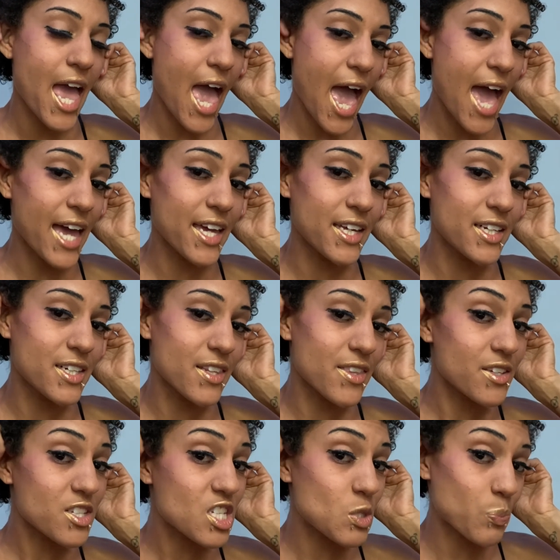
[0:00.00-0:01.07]
and the
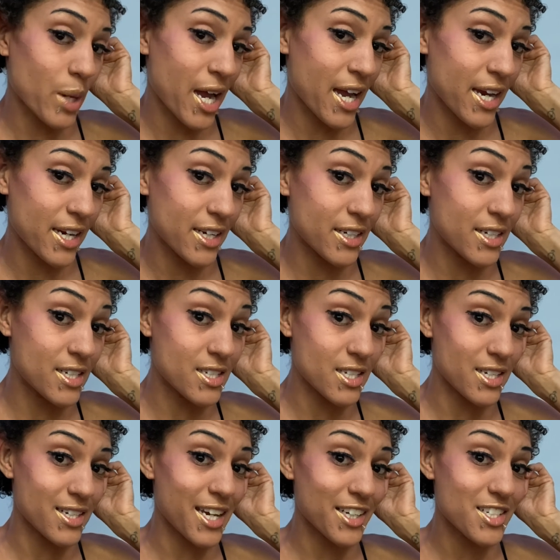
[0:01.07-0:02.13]
spine is
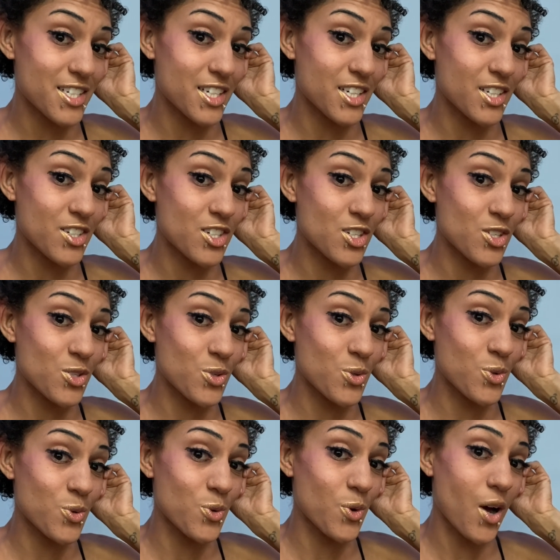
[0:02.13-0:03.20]
connected
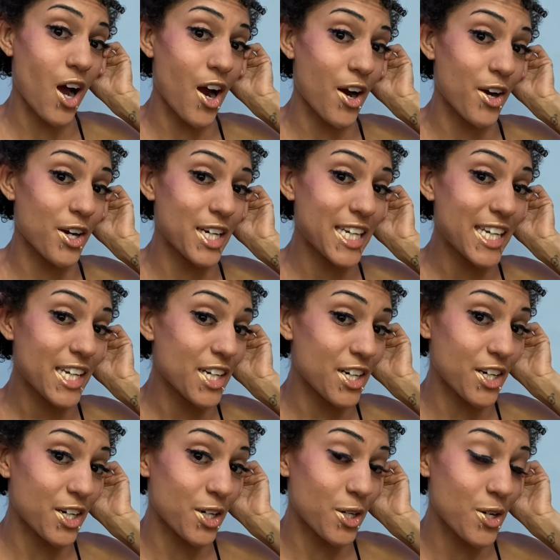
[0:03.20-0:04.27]
to our
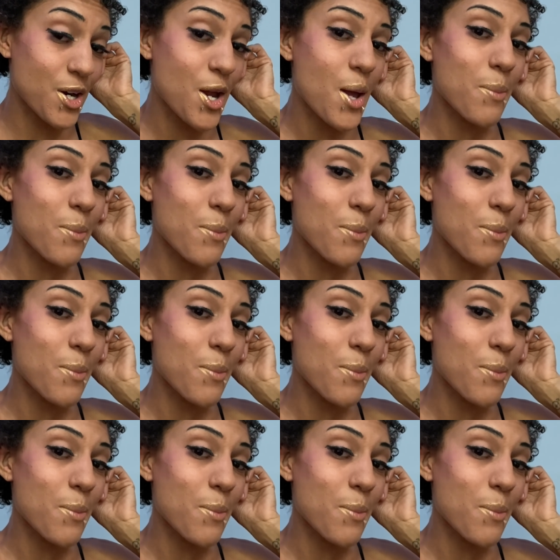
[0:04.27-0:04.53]
ear